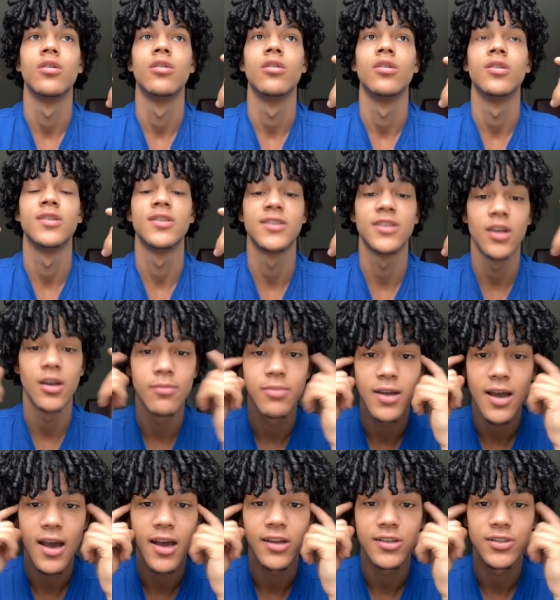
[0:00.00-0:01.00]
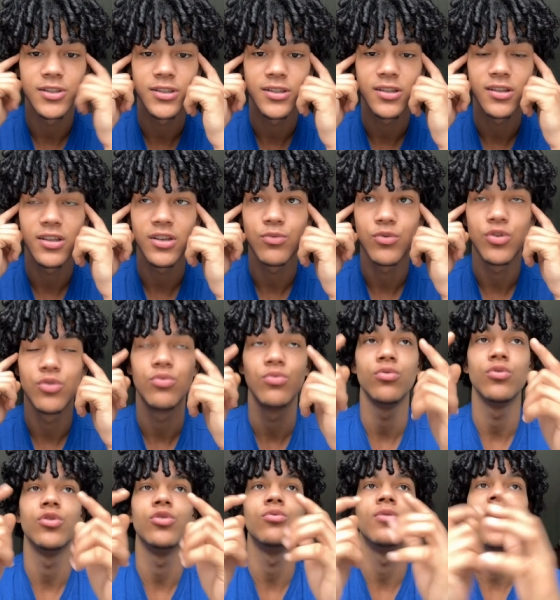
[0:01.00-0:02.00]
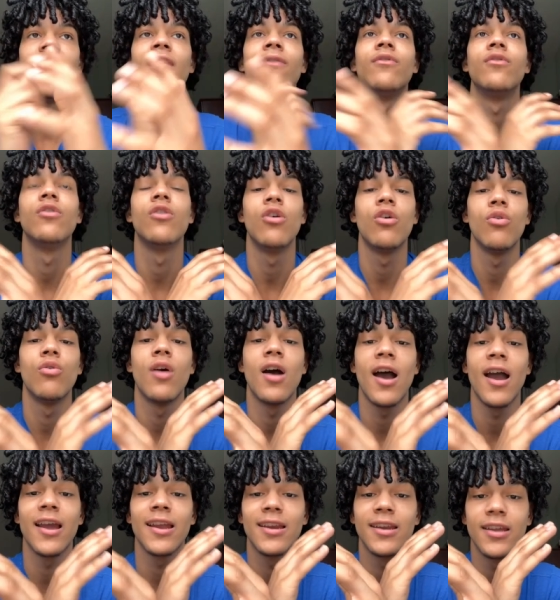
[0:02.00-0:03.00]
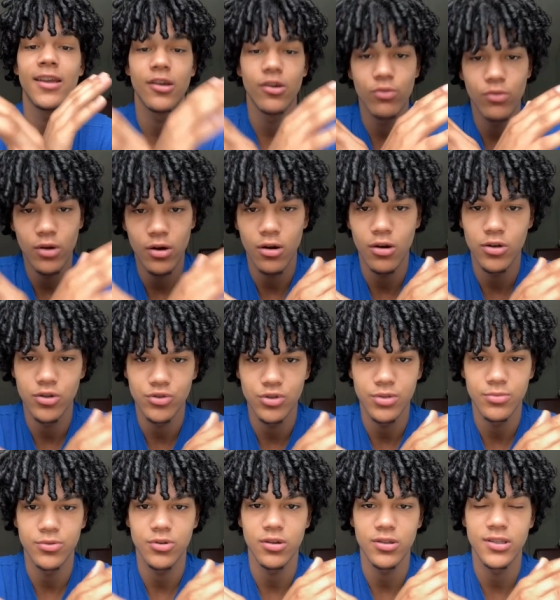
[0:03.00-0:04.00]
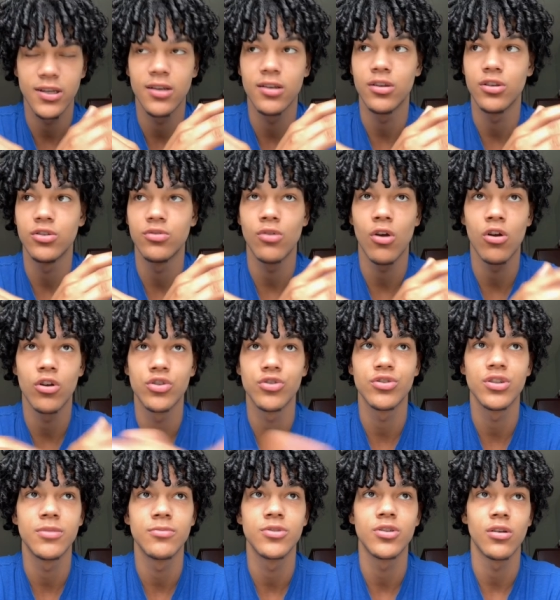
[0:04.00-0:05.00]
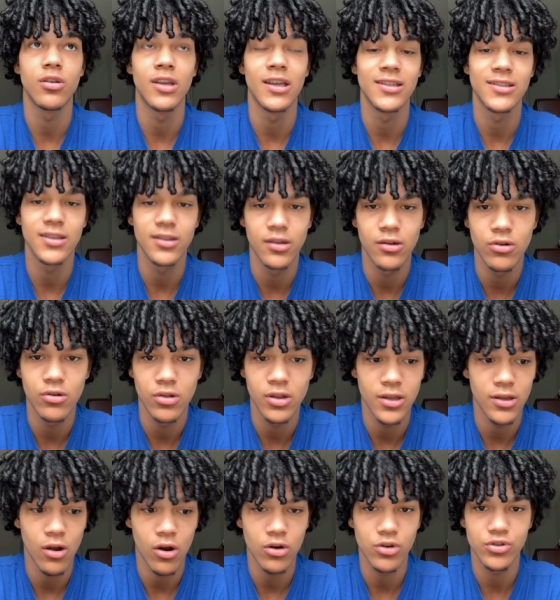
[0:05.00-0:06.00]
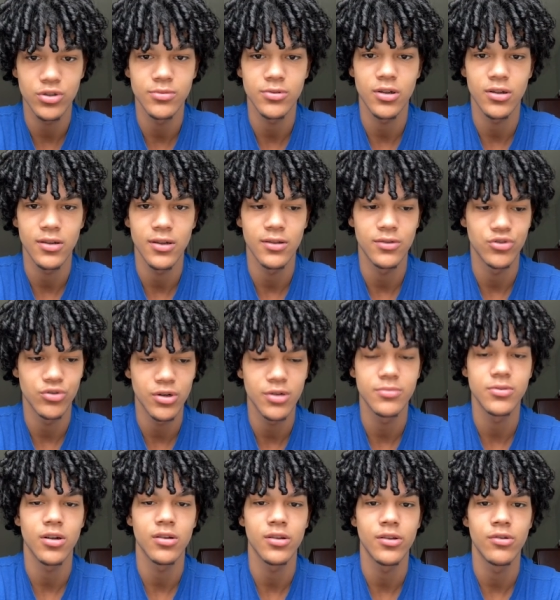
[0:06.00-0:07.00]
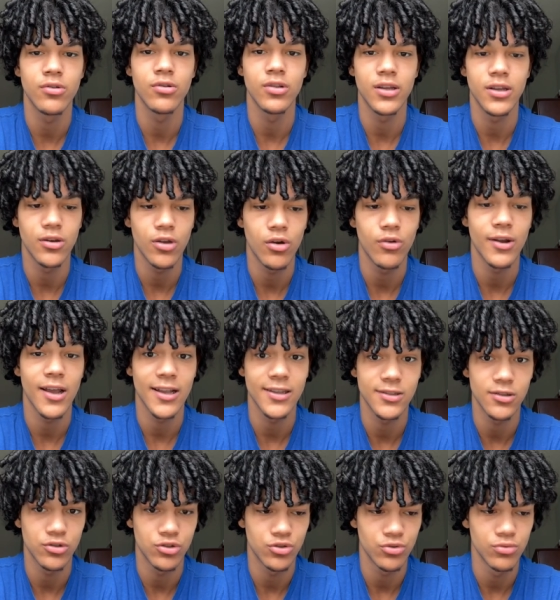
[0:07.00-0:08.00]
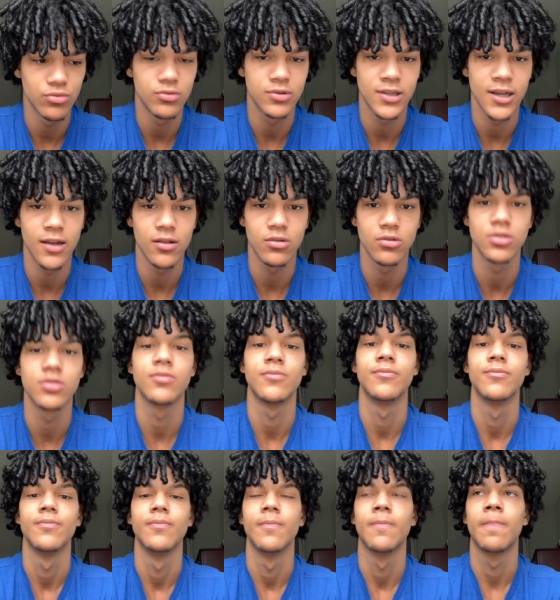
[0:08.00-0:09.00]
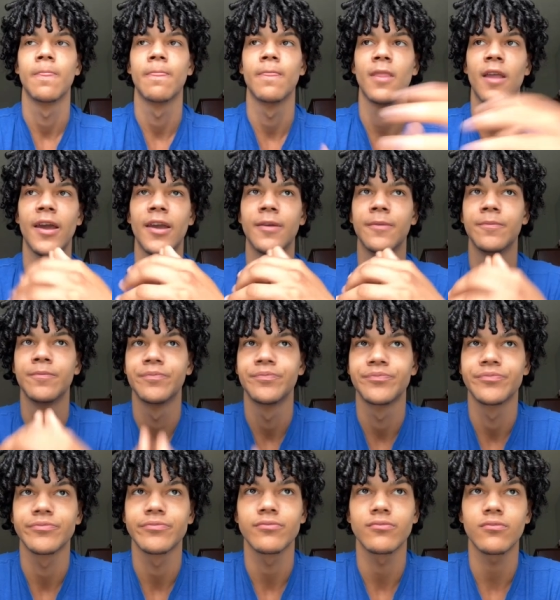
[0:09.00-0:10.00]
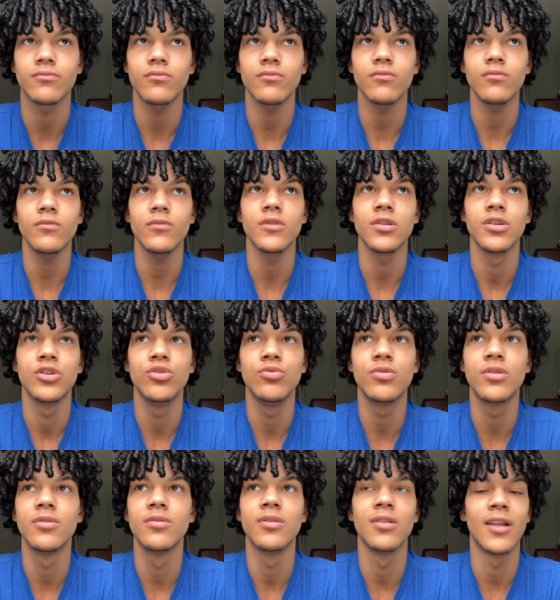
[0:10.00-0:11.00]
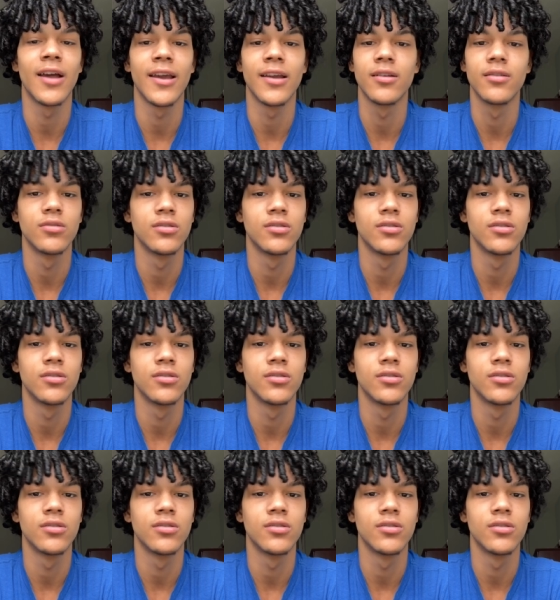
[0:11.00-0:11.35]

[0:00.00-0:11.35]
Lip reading: subconsciously, you have no idea what our dreams are telling you. Dreams are literally known as the truth tellers. Like, you can, like,